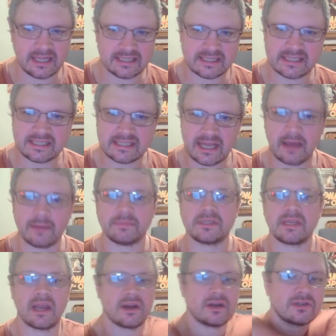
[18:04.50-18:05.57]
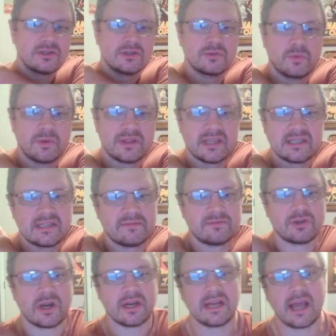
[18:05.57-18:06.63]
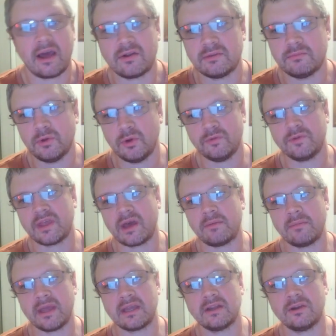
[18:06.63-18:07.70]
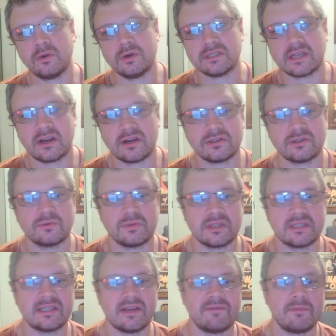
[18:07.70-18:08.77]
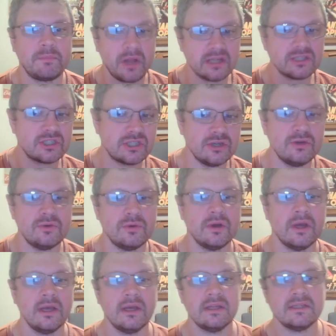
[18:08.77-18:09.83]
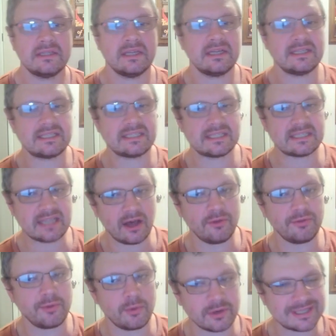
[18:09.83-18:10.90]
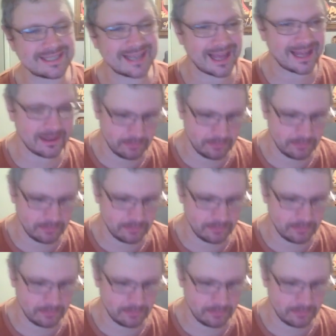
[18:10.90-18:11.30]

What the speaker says: steps. Characters with this have trained how to move without making noise. Characters with this have a +2 to any stealth or silent